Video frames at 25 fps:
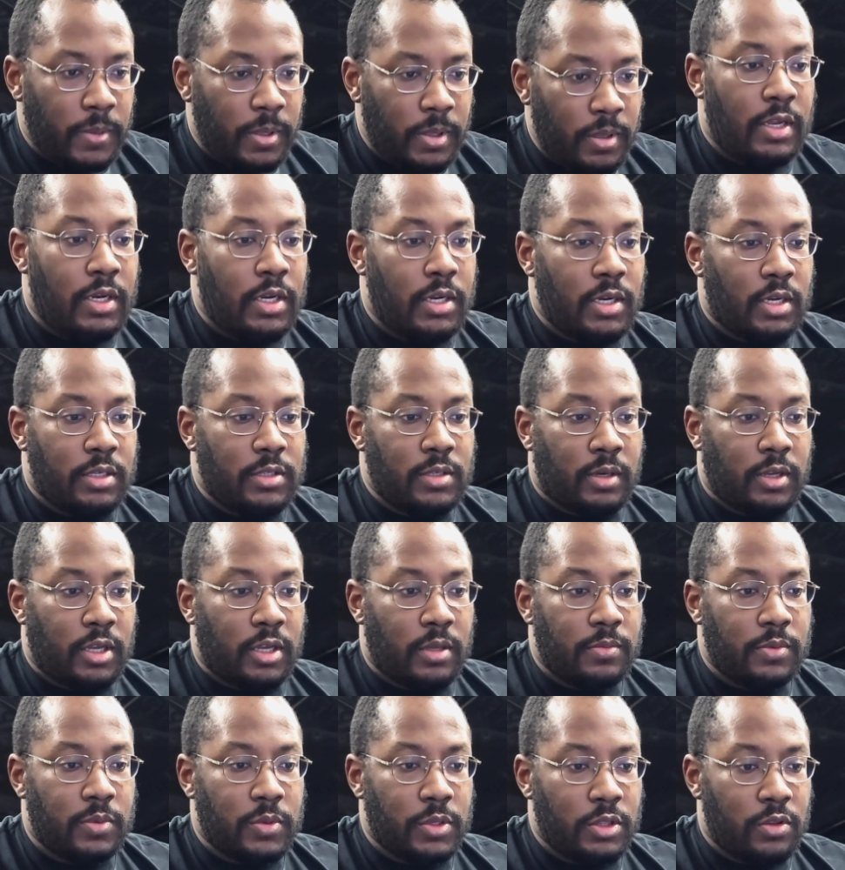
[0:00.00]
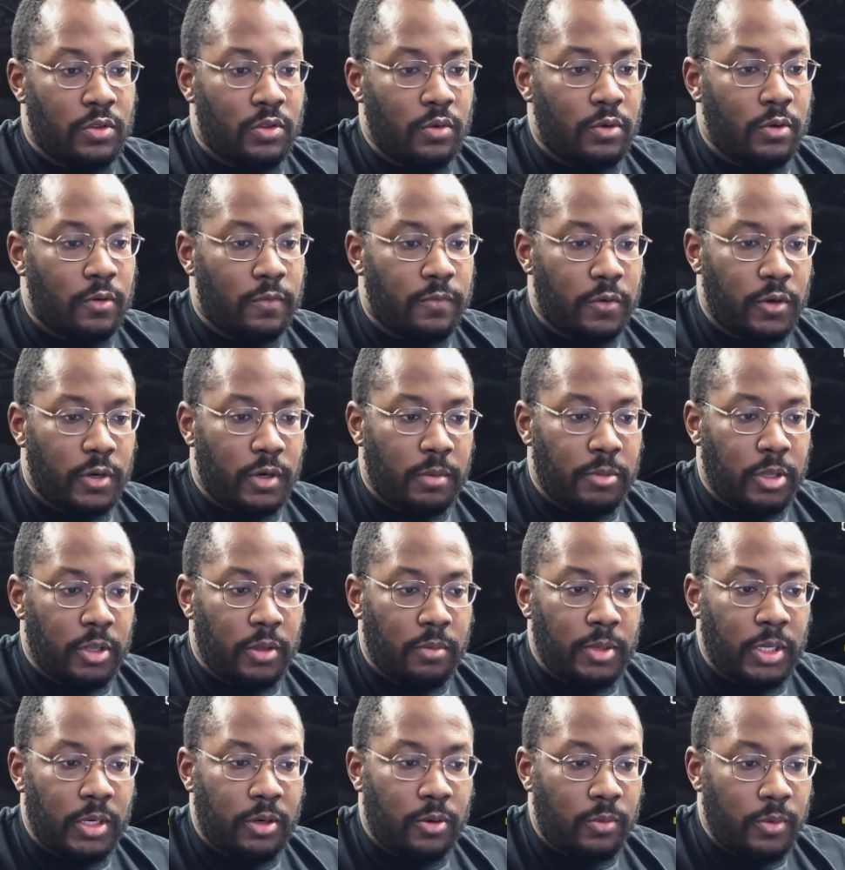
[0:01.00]
Then it also comes with dual 40
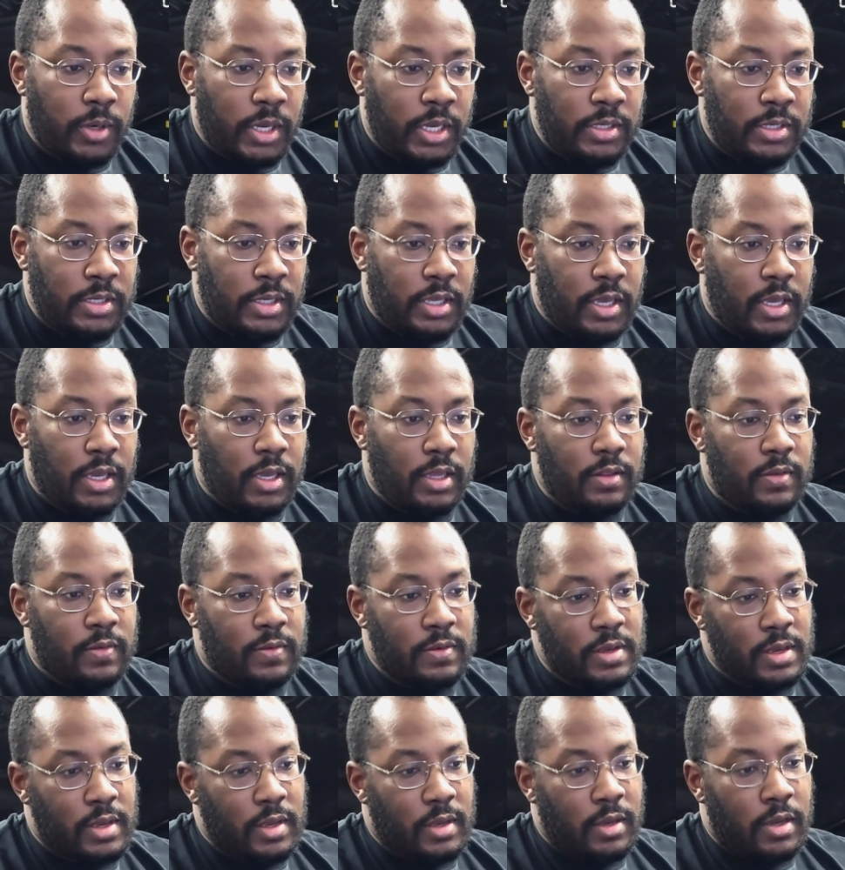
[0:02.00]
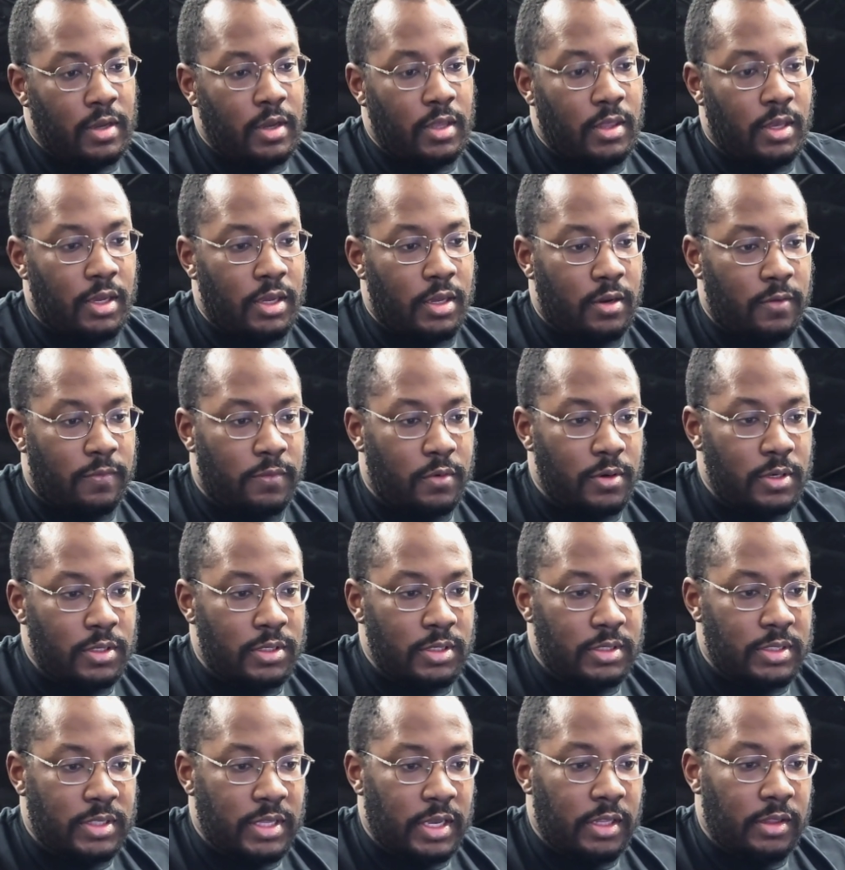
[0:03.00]
millimeter wastegates, and then, of
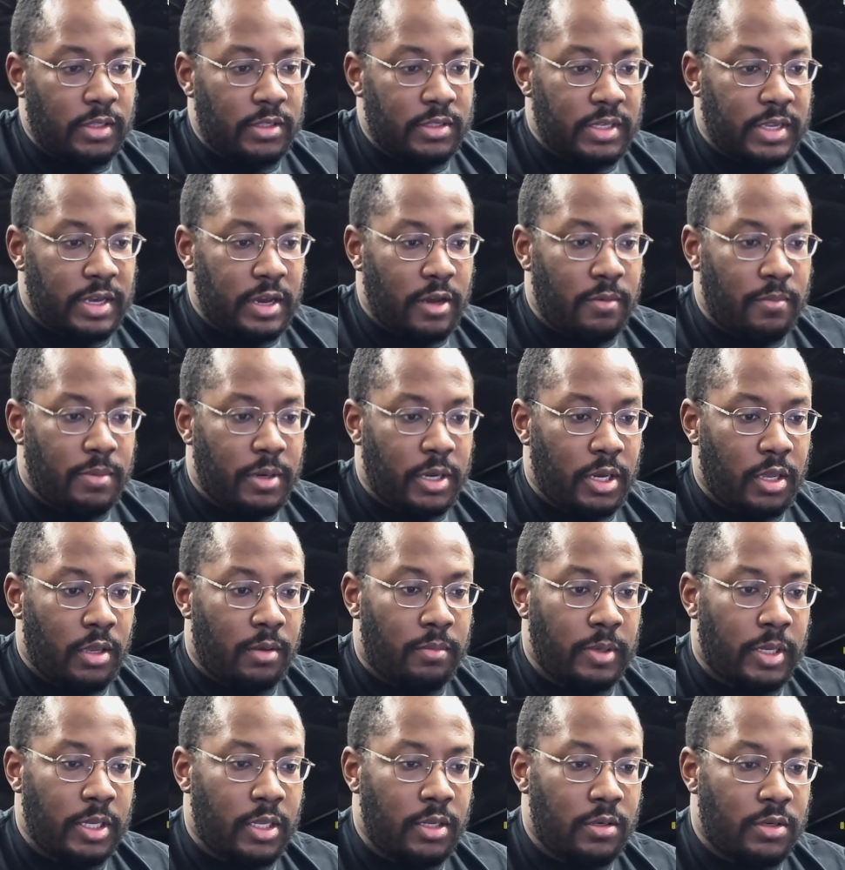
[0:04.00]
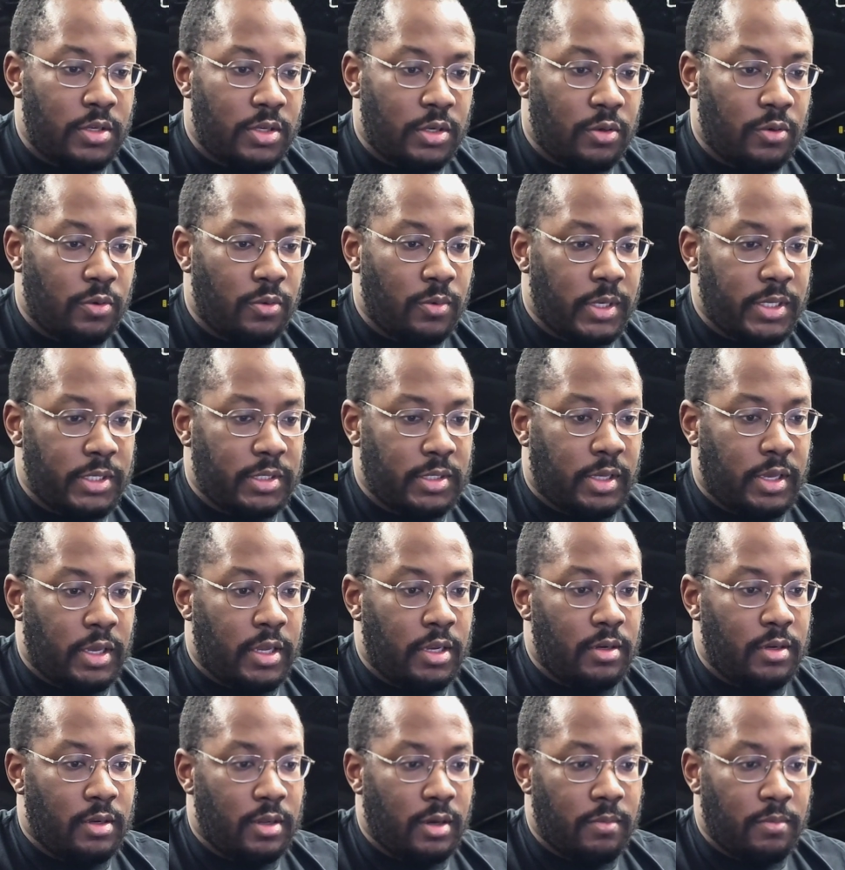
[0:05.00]
course, a stainless downpipe and two
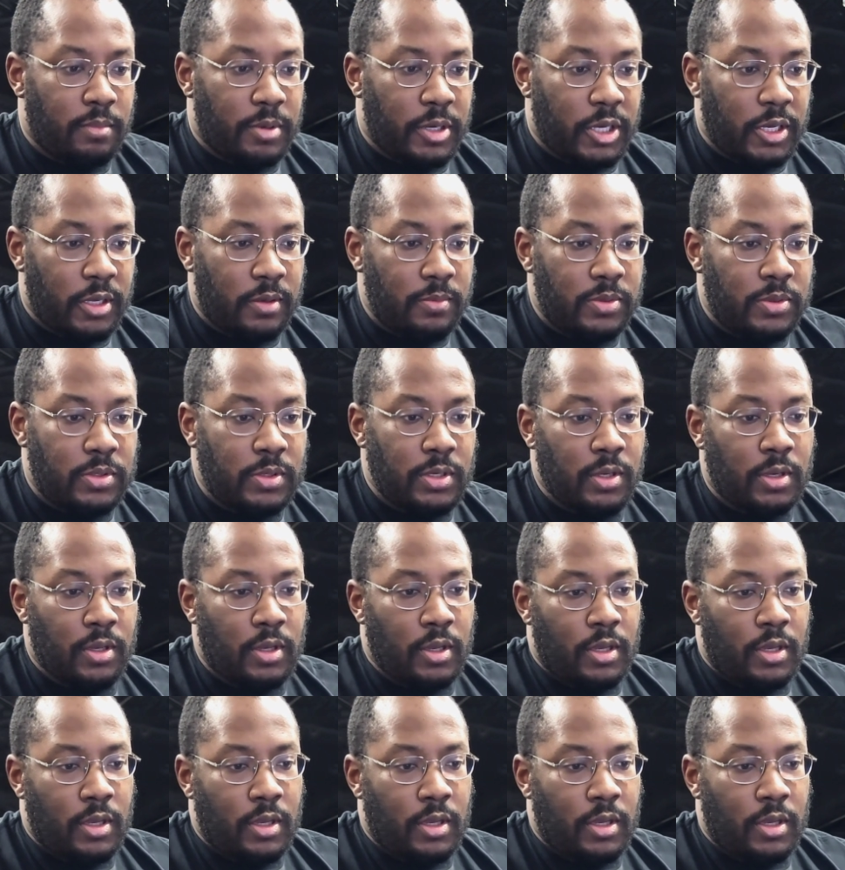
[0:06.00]
wastegate dump pipes.